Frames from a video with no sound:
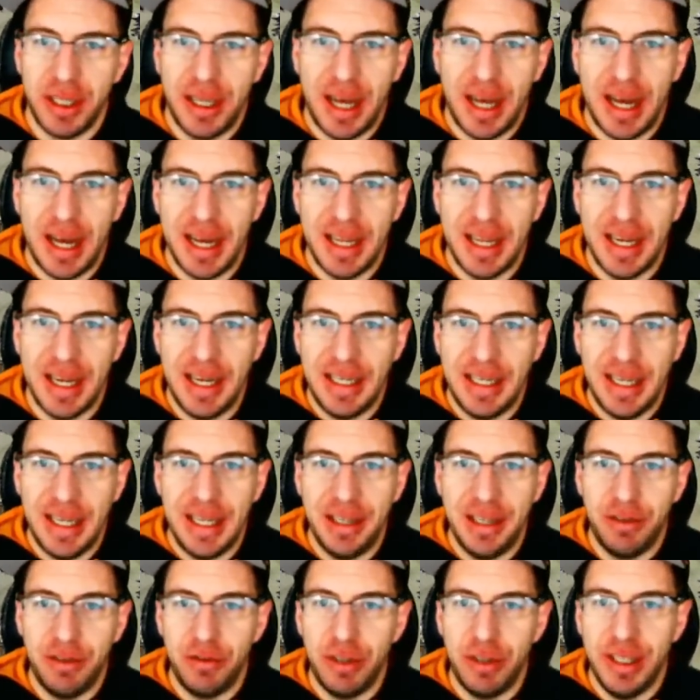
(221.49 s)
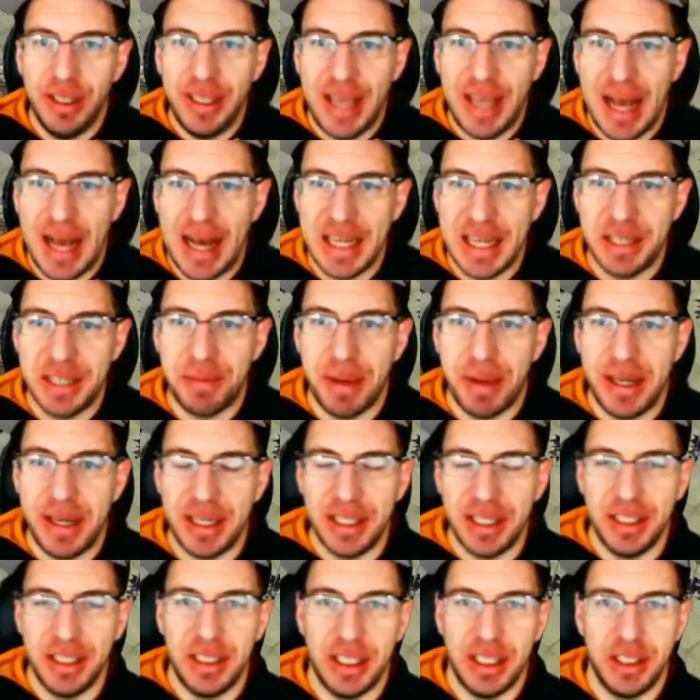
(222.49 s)
It really has been
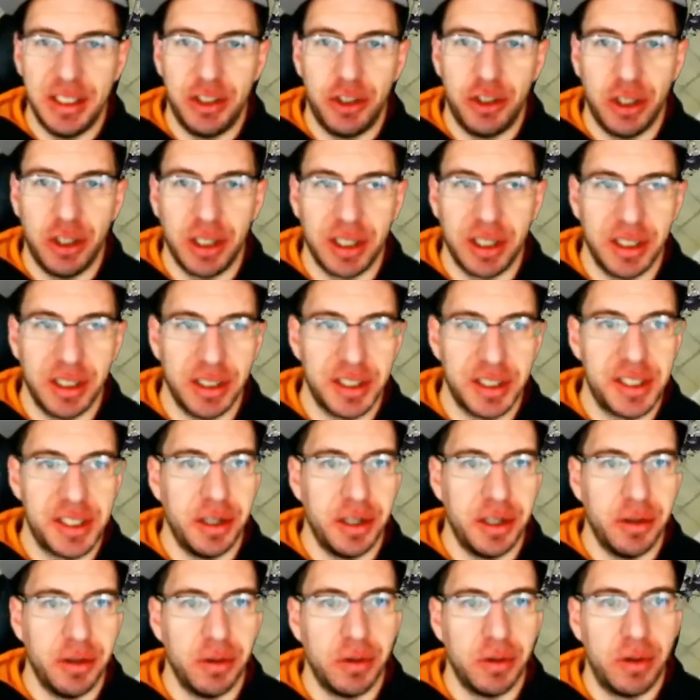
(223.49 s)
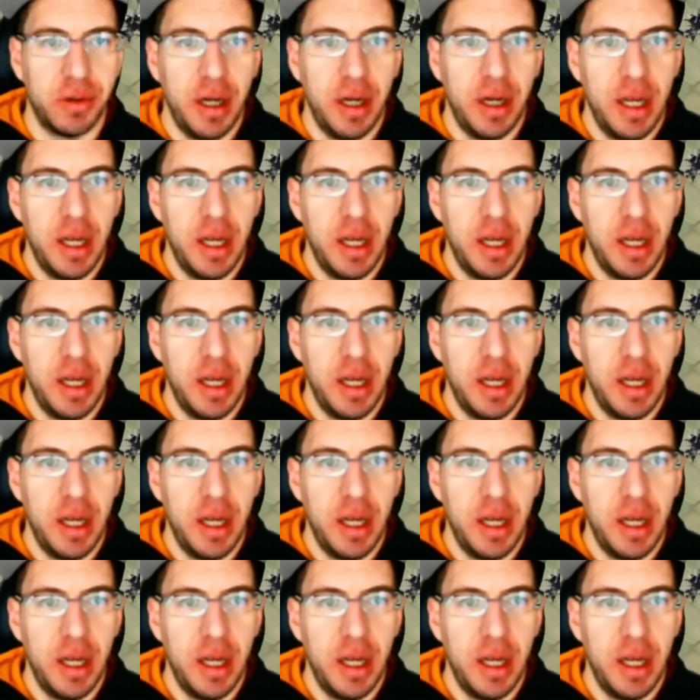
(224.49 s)
a struggle. So